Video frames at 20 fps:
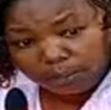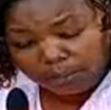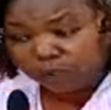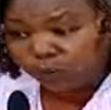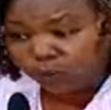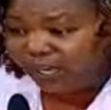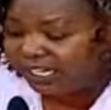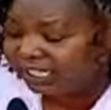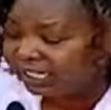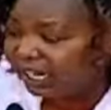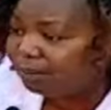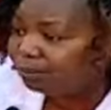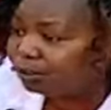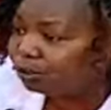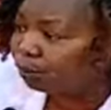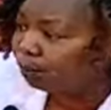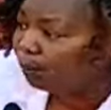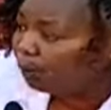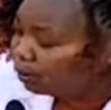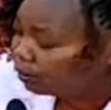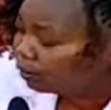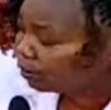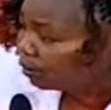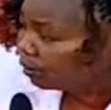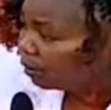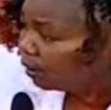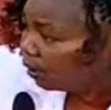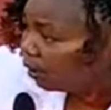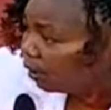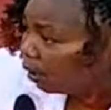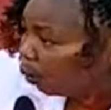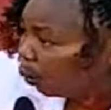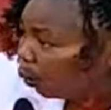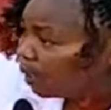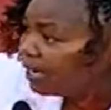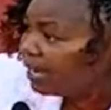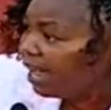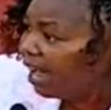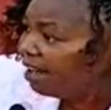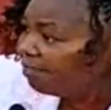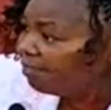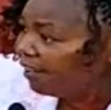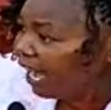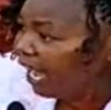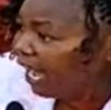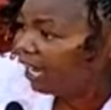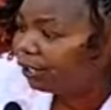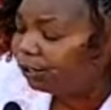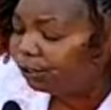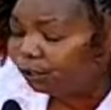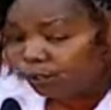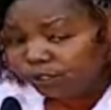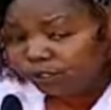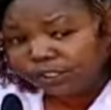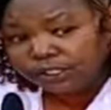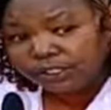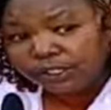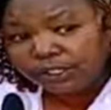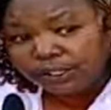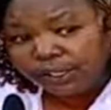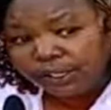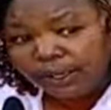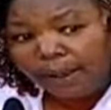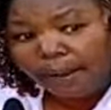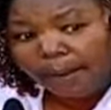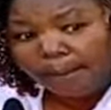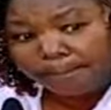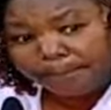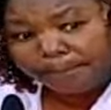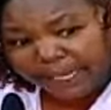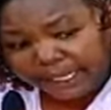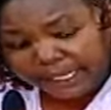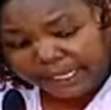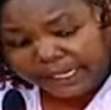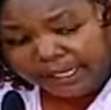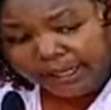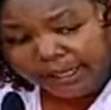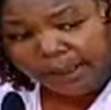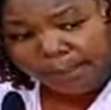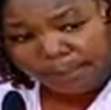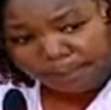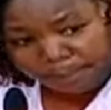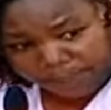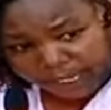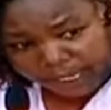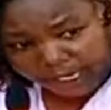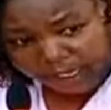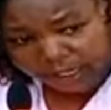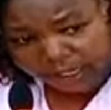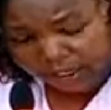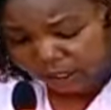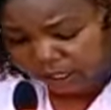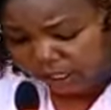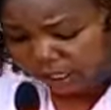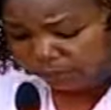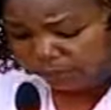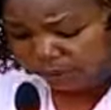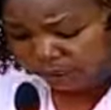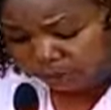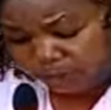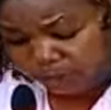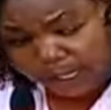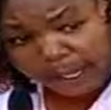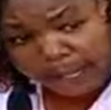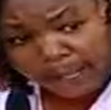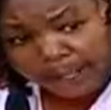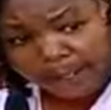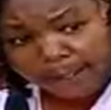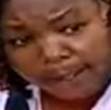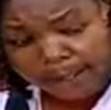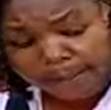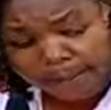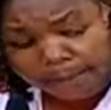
But when it comes to books, we have a huge pending bill, Honorable Speaker.